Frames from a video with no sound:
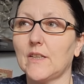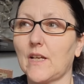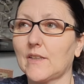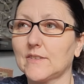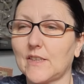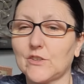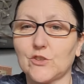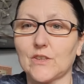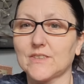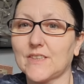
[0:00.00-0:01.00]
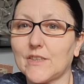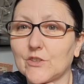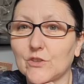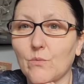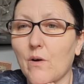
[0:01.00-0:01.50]
etc.,
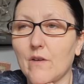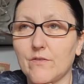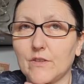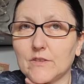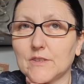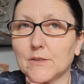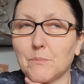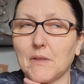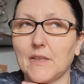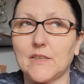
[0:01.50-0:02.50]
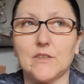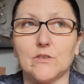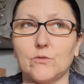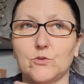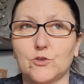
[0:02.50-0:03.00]
etc., whatever disability
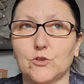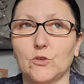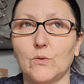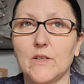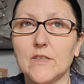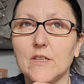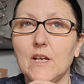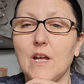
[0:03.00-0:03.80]
you struggle with.